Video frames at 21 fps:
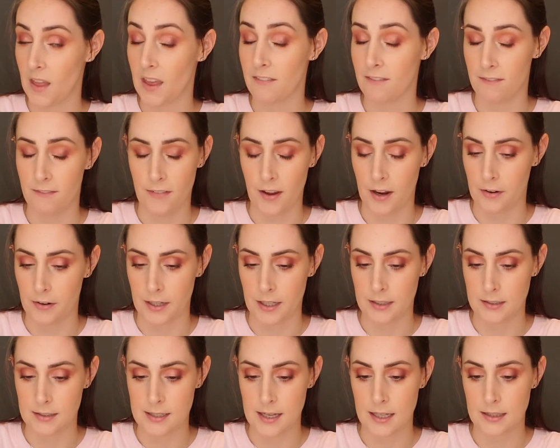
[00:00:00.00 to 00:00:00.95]
very
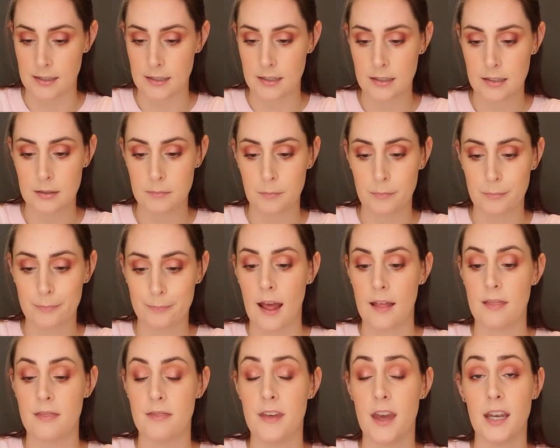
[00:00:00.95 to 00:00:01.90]
intense.
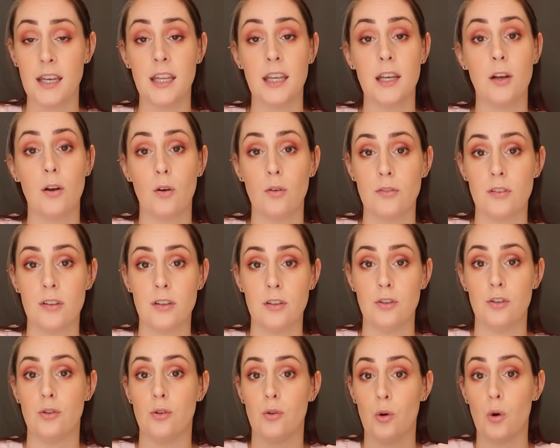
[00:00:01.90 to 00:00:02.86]
Then he goes
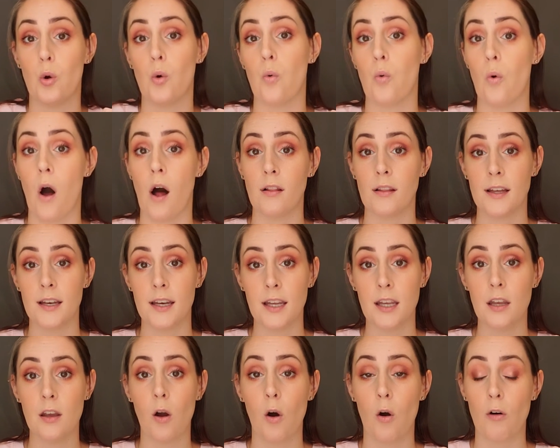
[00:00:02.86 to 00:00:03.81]
into
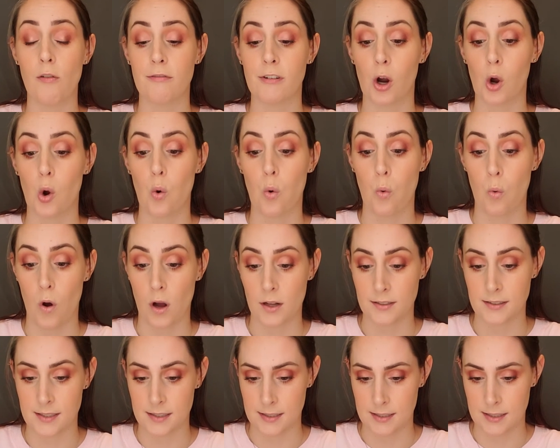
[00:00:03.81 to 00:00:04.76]
quality over
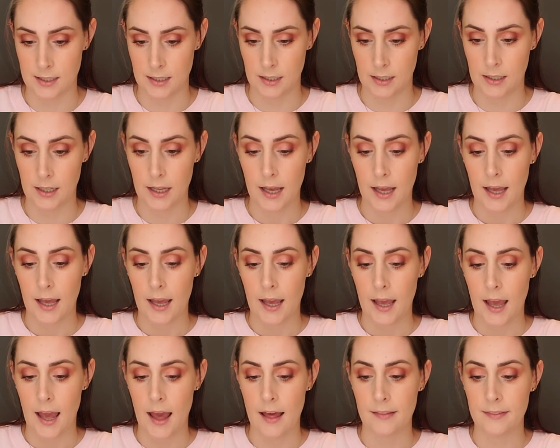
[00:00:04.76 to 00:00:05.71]
quantity,
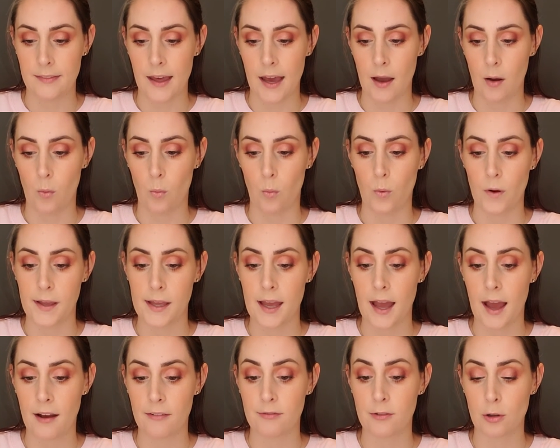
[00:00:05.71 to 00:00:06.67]
and that we
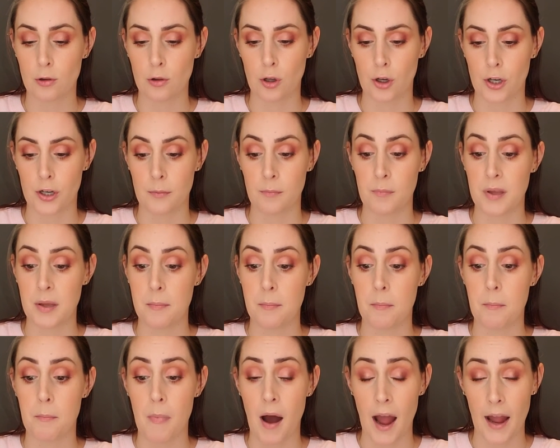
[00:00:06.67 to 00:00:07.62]
have to learn to be
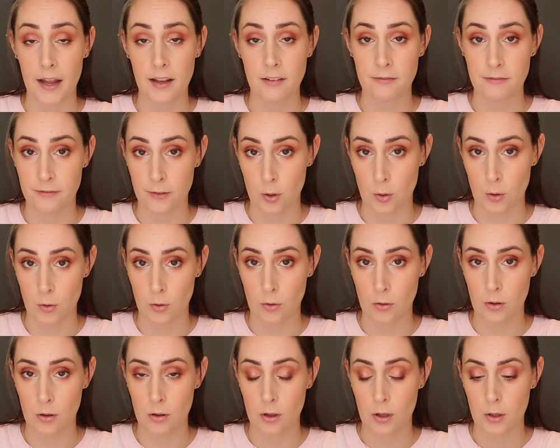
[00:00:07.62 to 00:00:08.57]
mindful
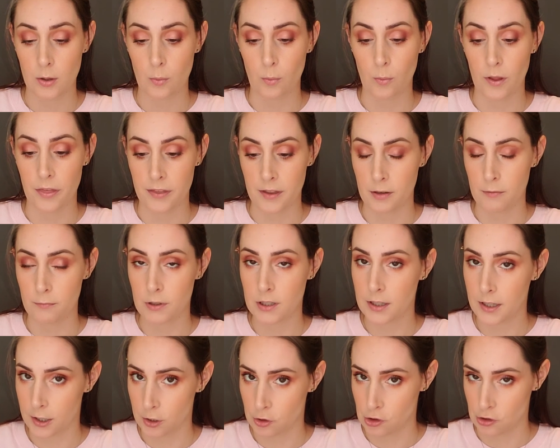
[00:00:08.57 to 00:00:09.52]
within
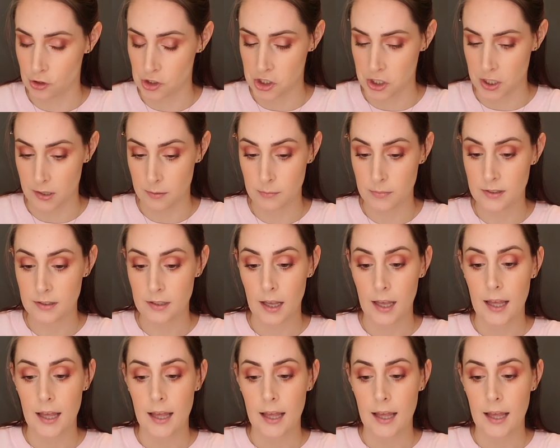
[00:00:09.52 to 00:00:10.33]
relationships